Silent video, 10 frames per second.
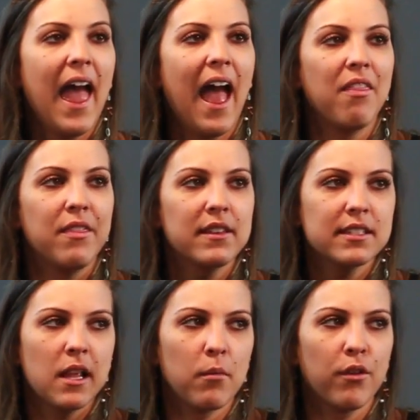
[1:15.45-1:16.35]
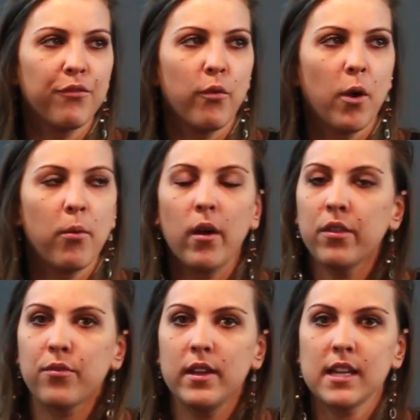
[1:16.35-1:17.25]
And this number, four
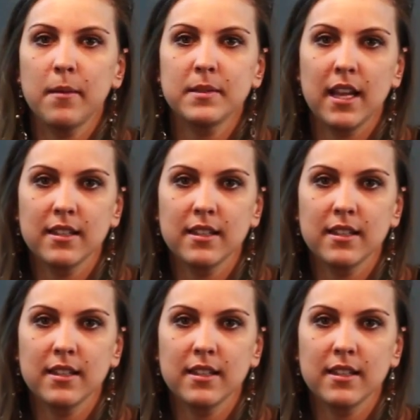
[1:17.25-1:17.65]
point three times ten